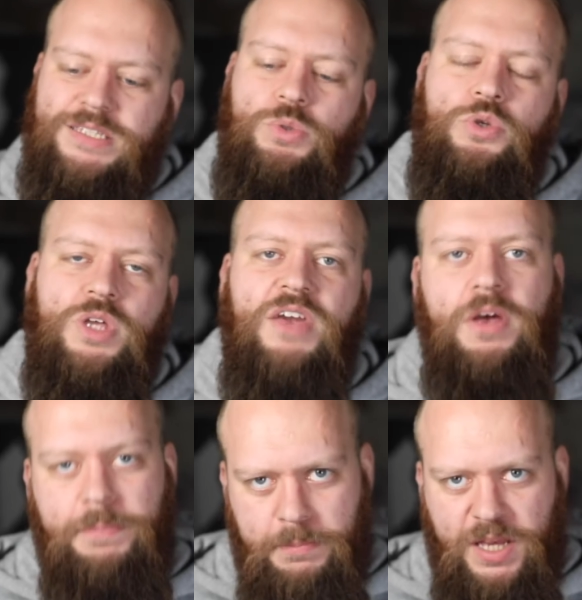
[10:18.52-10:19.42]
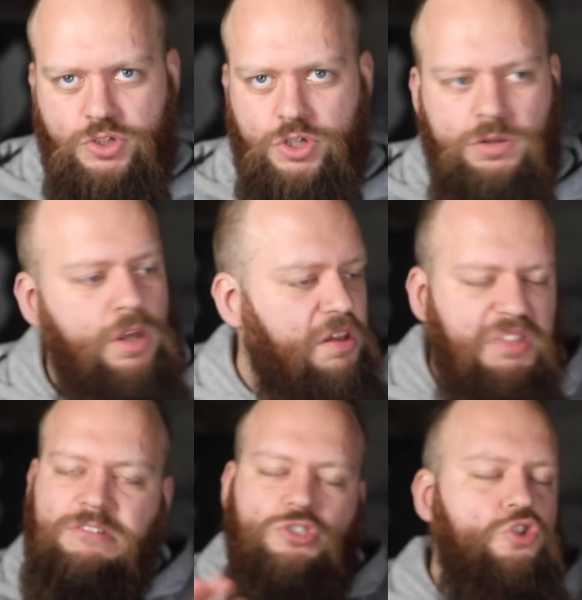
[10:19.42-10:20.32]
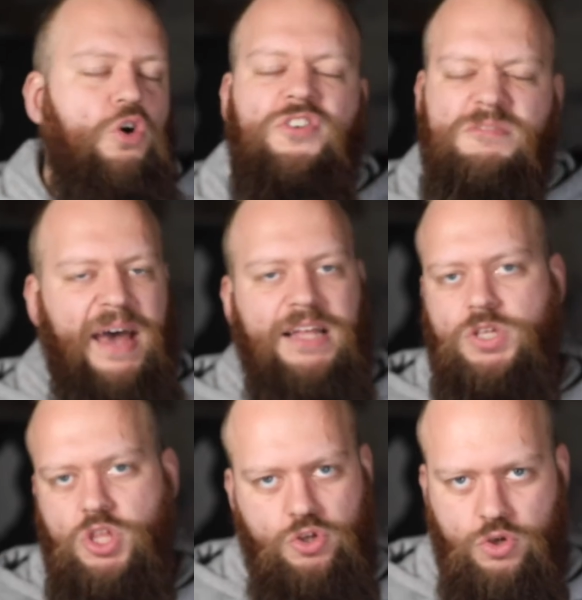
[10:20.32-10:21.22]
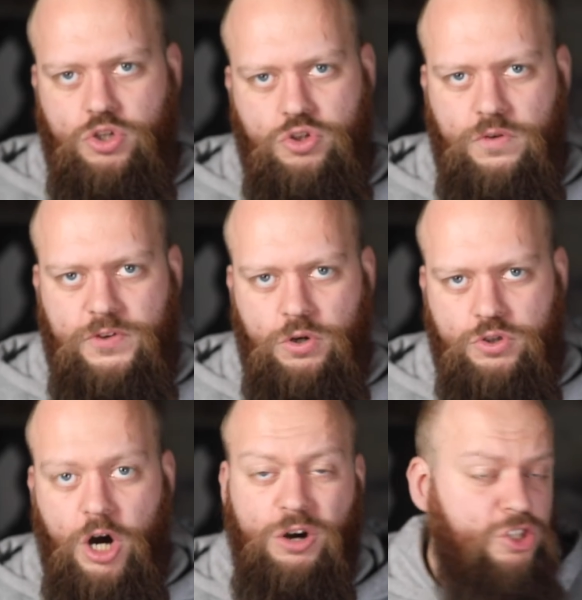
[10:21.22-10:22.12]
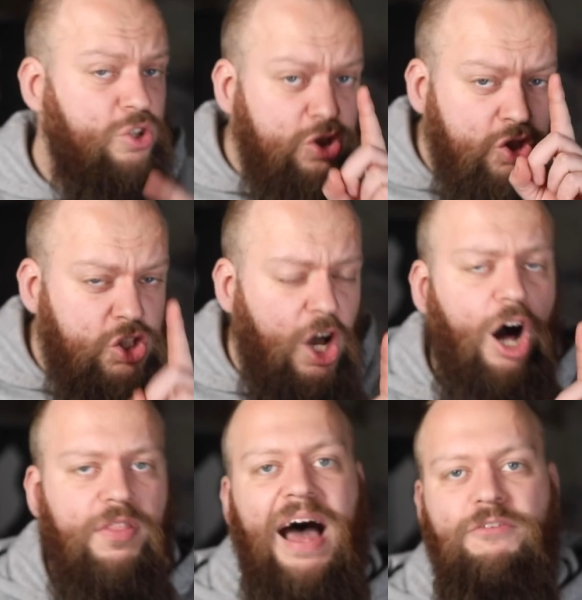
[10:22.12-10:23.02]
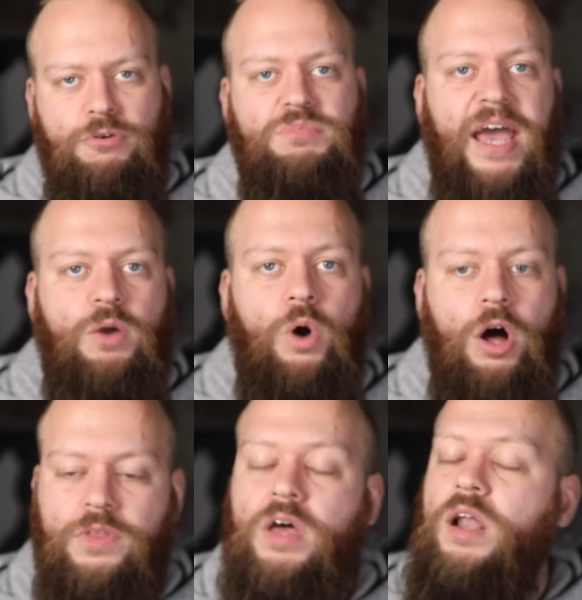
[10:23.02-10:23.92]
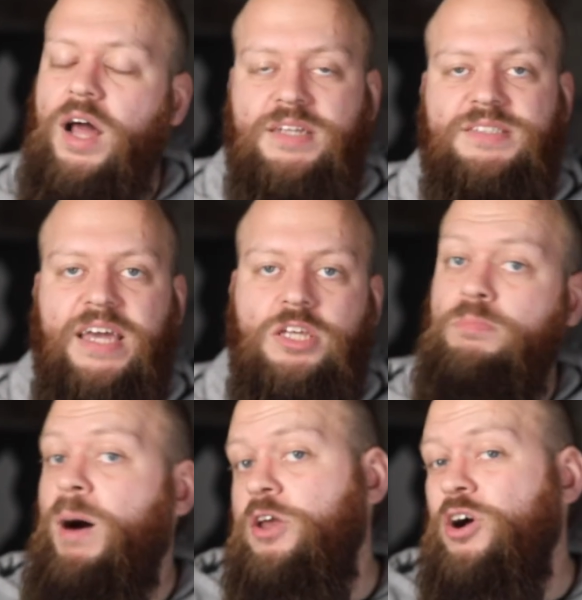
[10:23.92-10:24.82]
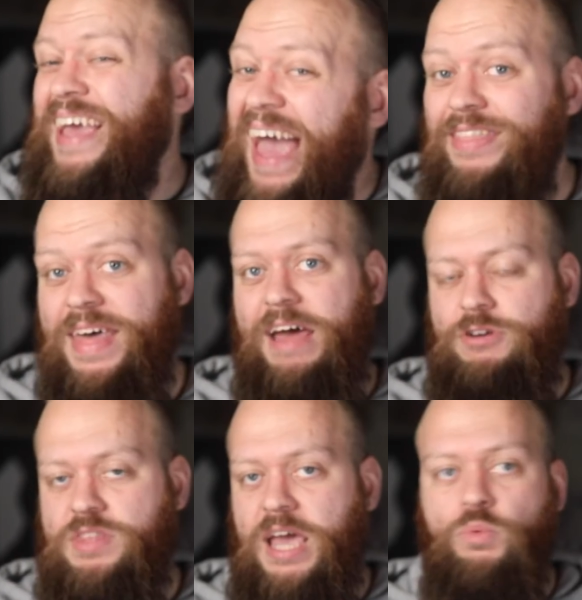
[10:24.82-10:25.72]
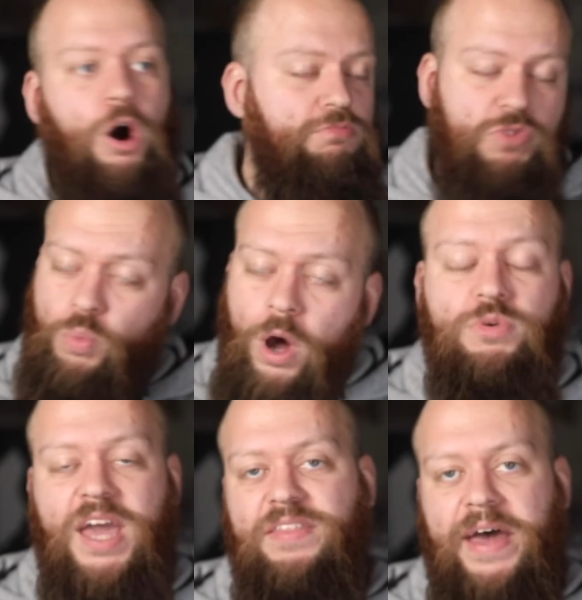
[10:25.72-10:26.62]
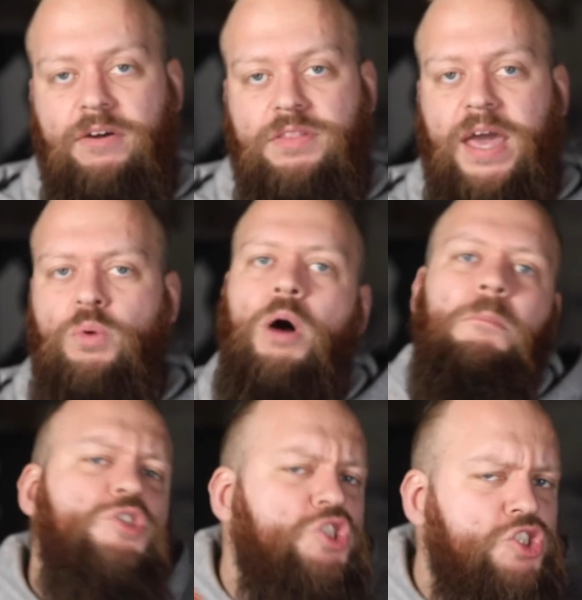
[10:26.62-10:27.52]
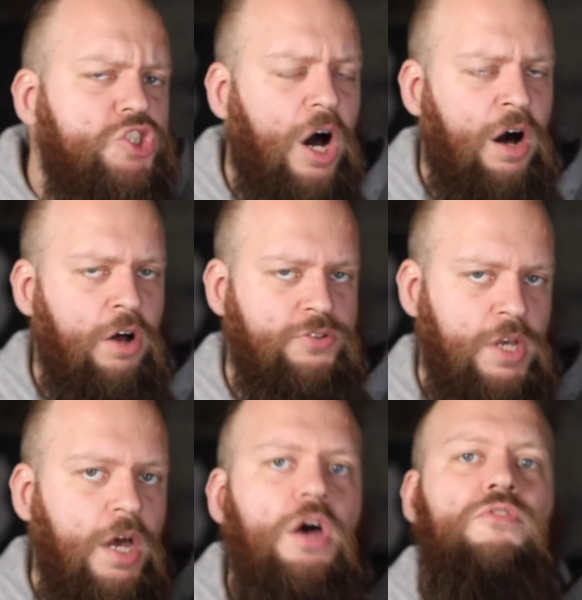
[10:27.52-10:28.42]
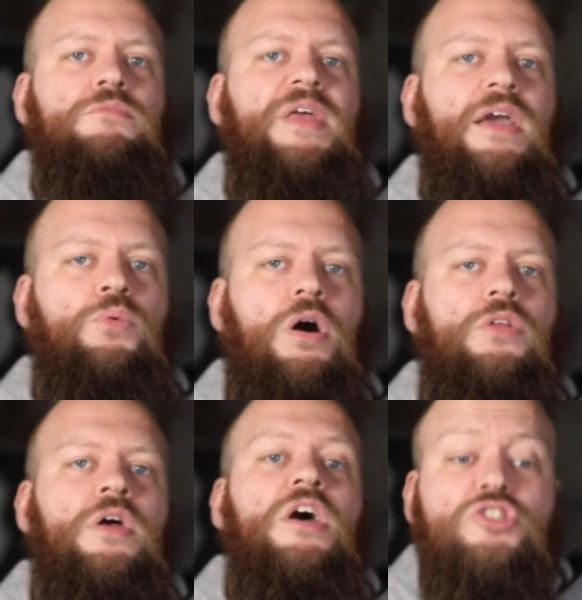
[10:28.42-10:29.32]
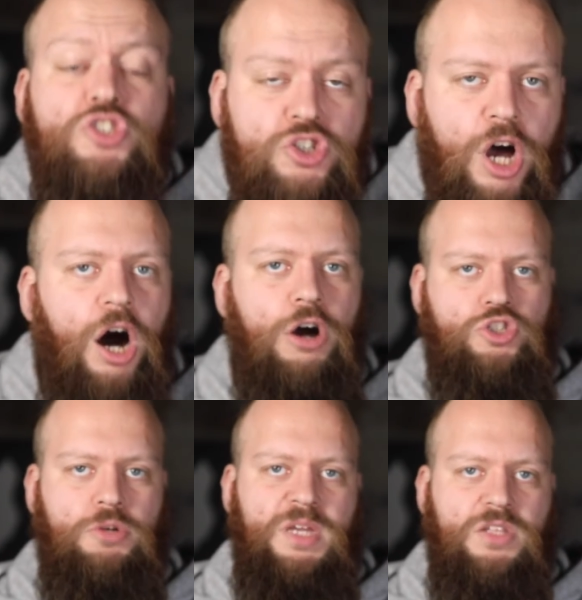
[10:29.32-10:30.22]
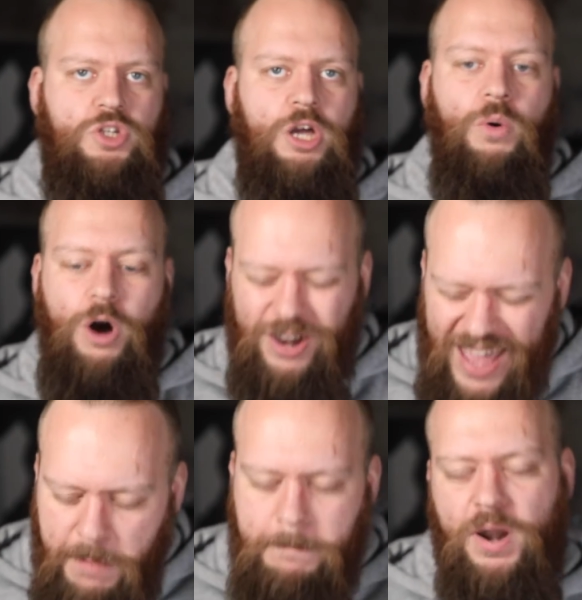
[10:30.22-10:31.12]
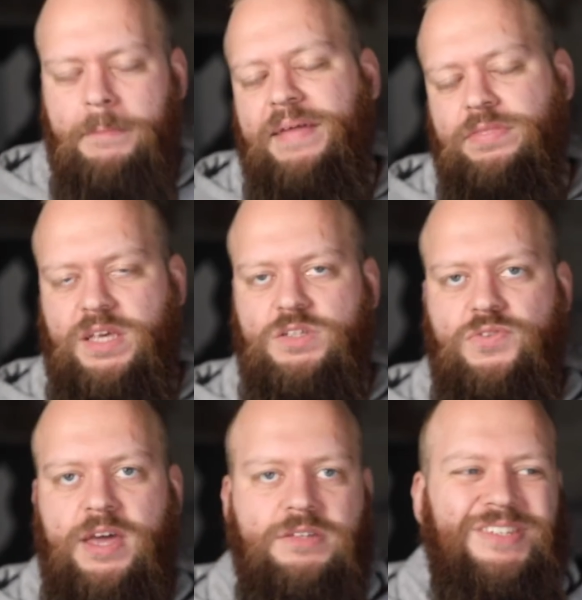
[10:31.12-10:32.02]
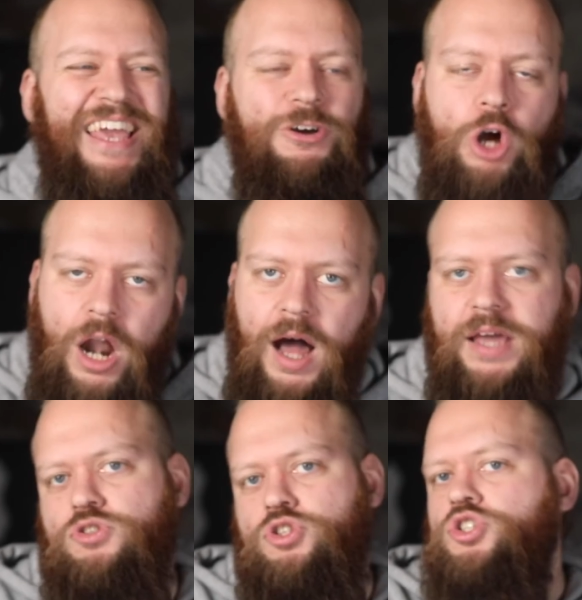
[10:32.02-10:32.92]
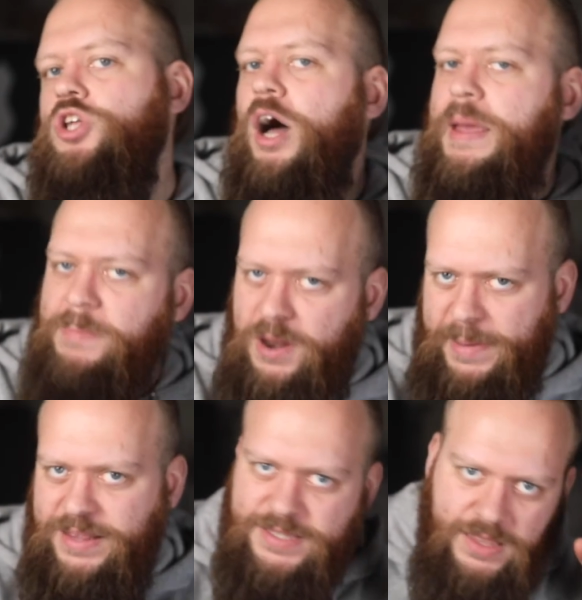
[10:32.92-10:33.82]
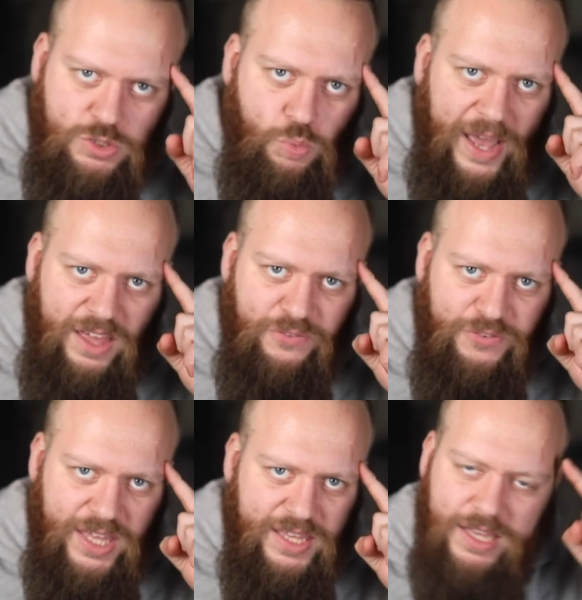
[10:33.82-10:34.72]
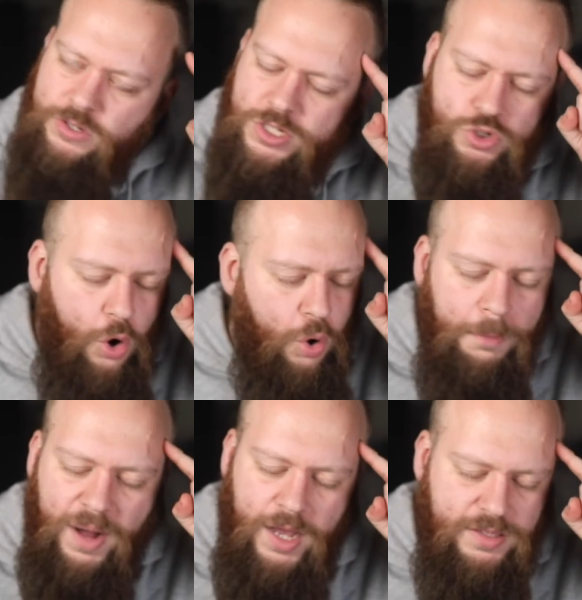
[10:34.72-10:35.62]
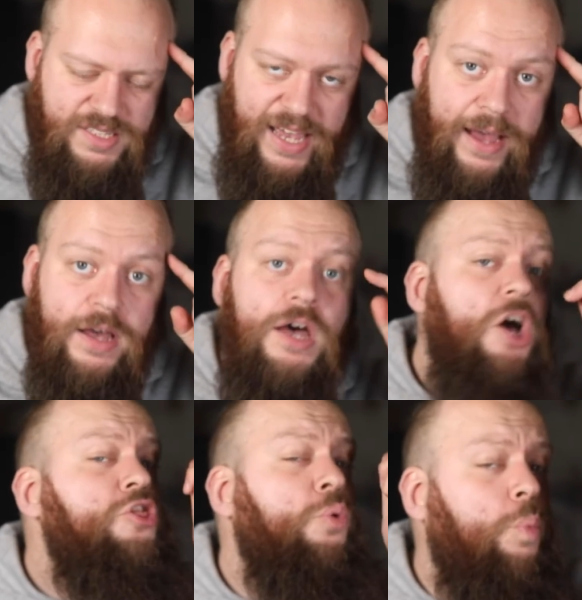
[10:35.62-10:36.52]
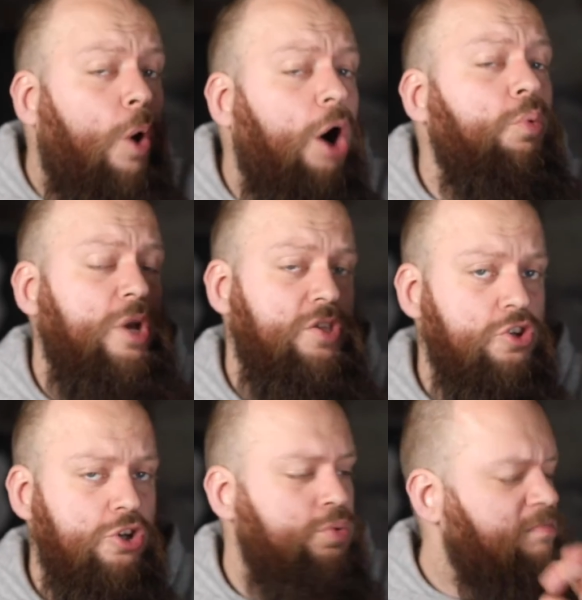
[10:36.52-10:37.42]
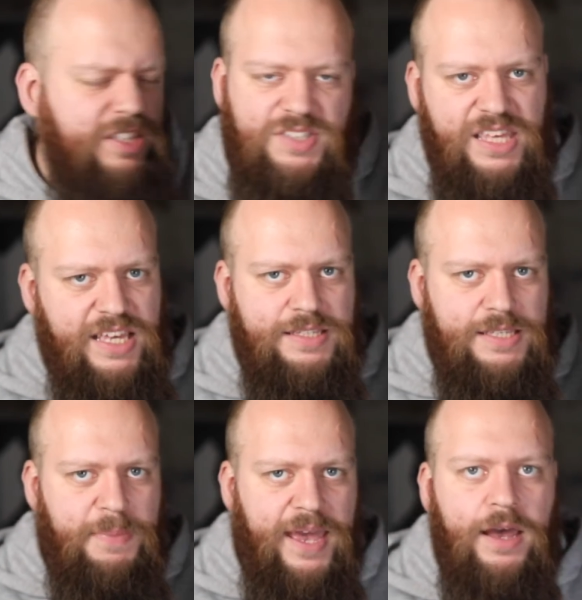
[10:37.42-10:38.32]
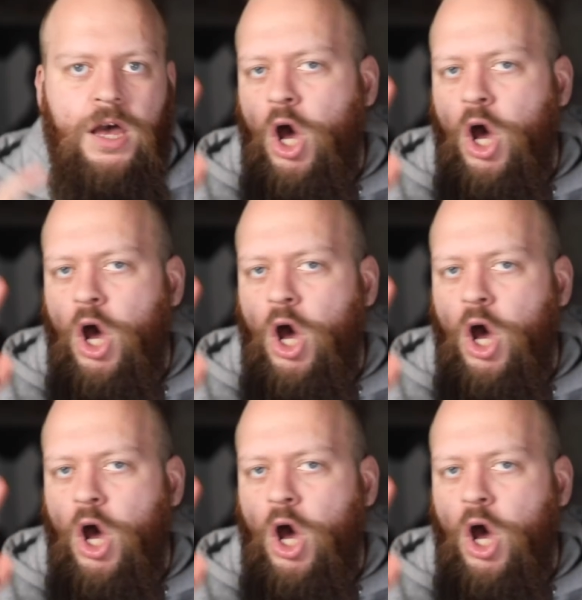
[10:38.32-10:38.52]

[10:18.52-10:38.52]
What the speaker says: until you give it permission, there is nothing better that you can do for your dog, and you can start that from day one. Like I say, you might not get there in day one, you won't get there in day one, but start from day one. Start as you mean to go on. Implement these things. Get your clients to start implementing this way of thinking, because it's all mindset. The what we do is the easy bit.